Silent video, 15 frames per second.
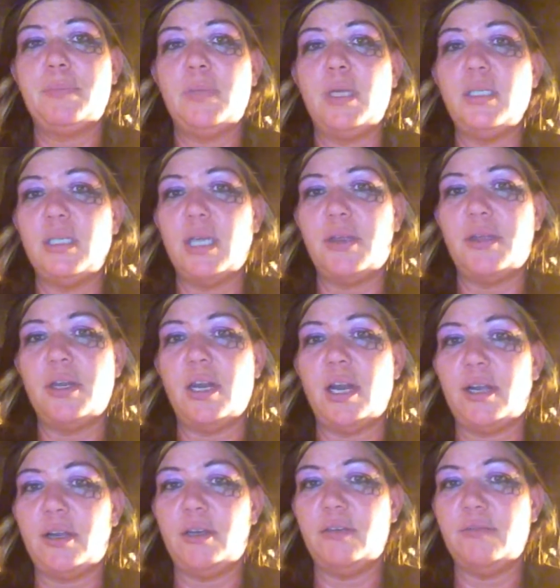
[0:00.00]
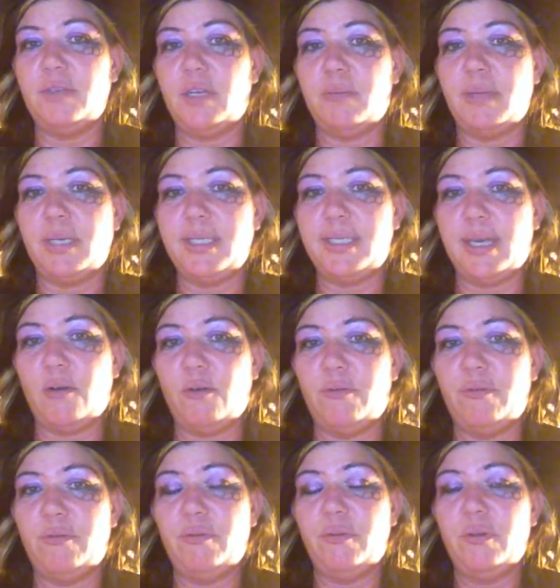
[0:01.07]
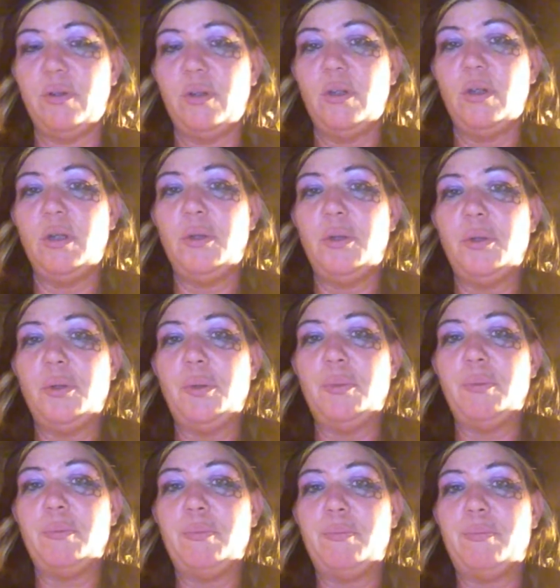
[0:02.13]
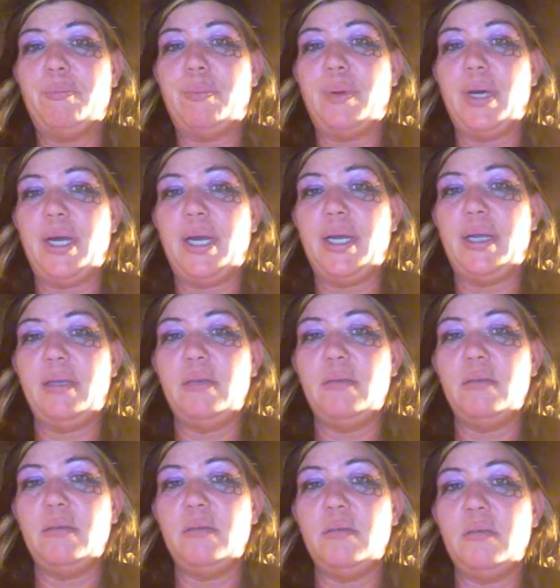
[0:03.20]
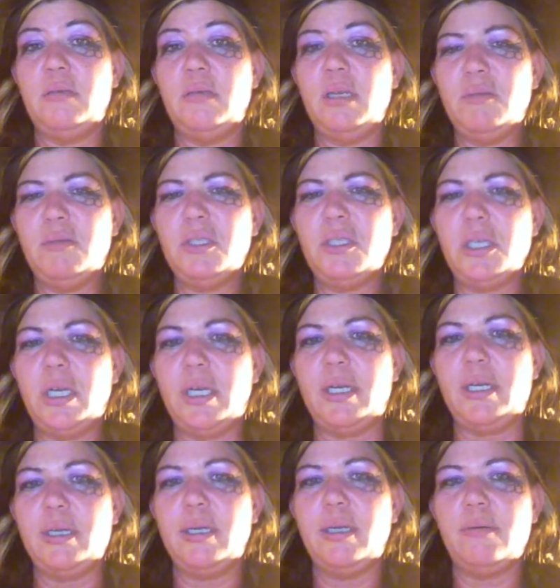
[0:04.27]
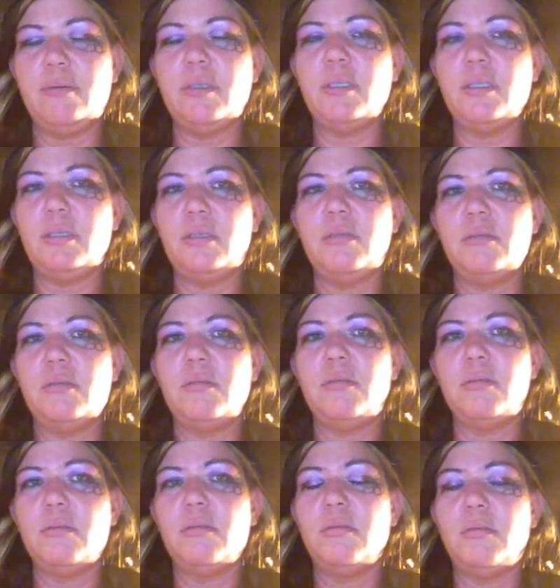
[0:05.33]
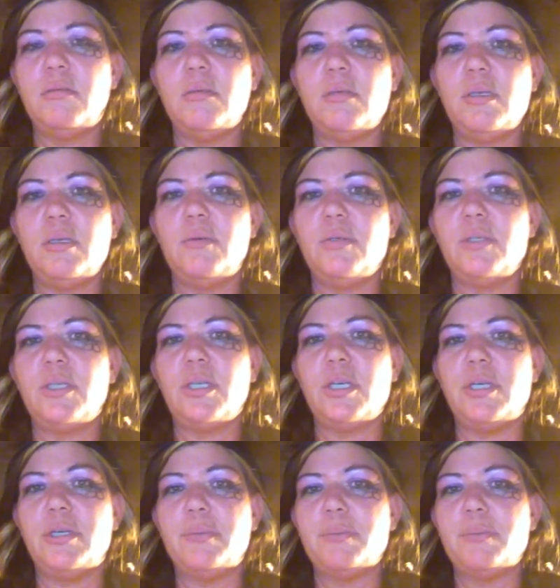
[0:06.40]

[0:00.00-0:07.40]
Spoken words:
It's nothing that I couldn't have done myself, but it was good. It was good.